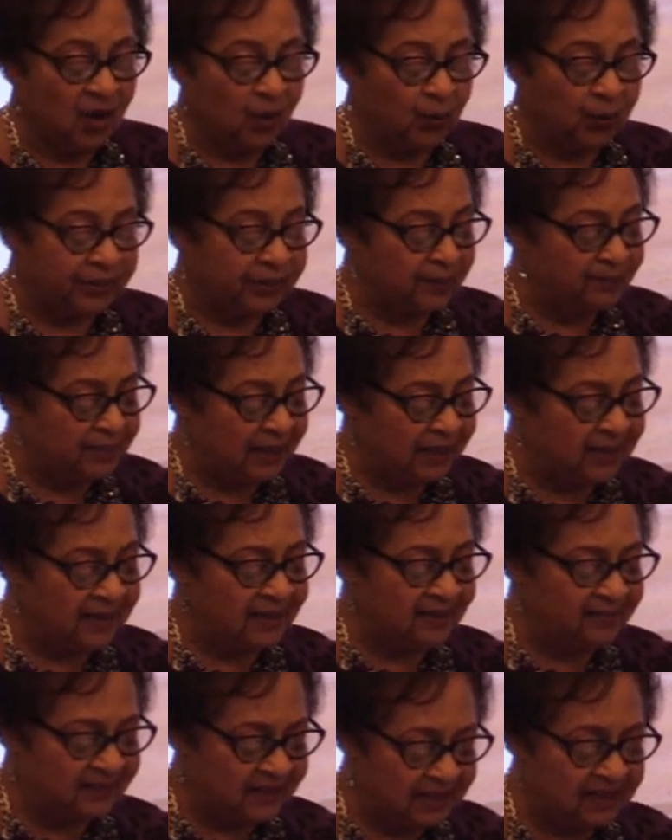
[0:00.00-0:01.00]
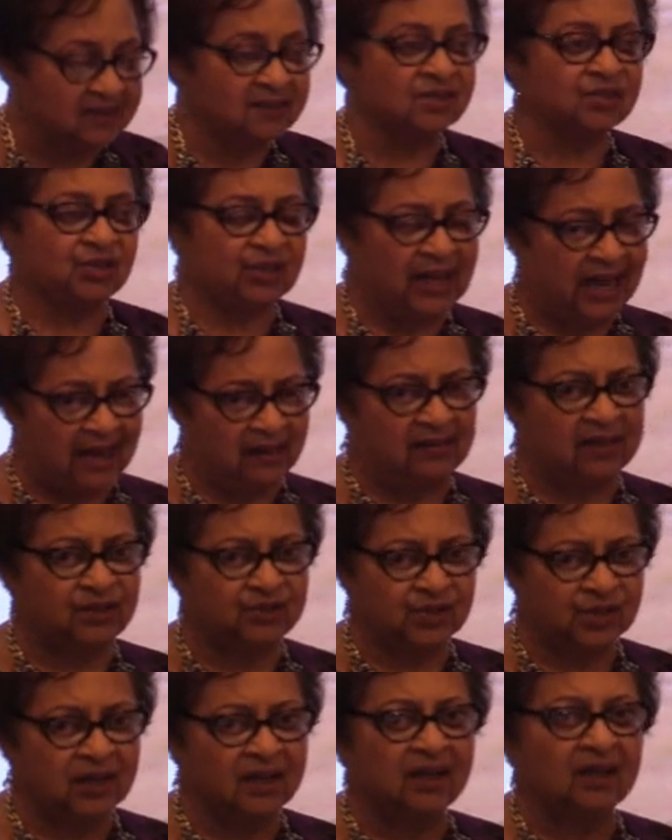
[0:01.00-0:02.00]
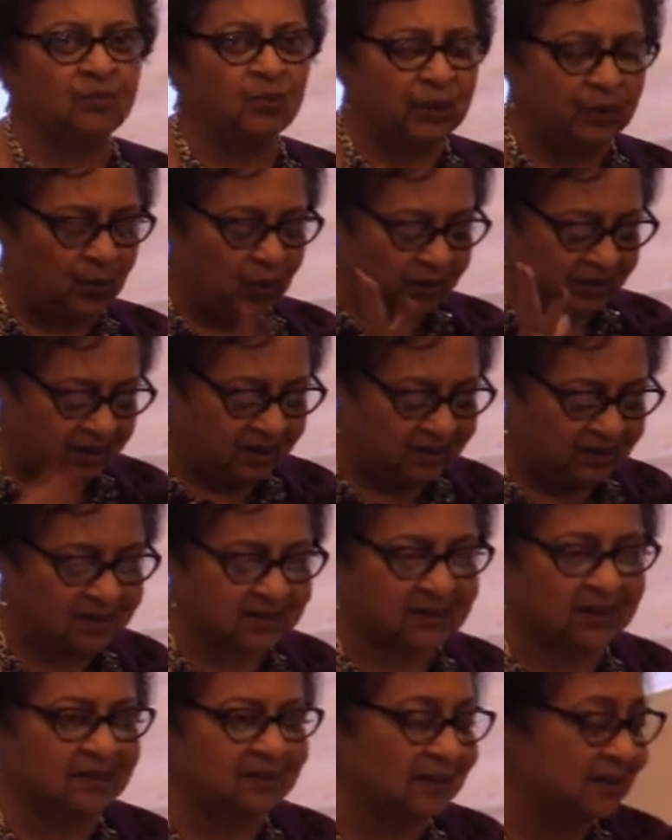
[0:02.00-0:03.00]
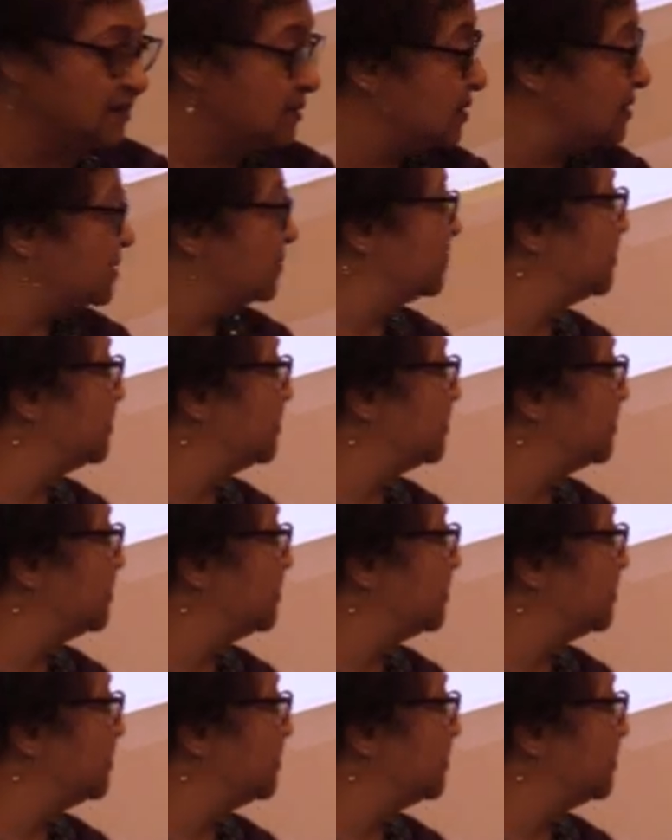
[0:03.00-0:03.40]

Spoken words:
with meeting this challenge. We want you to see this.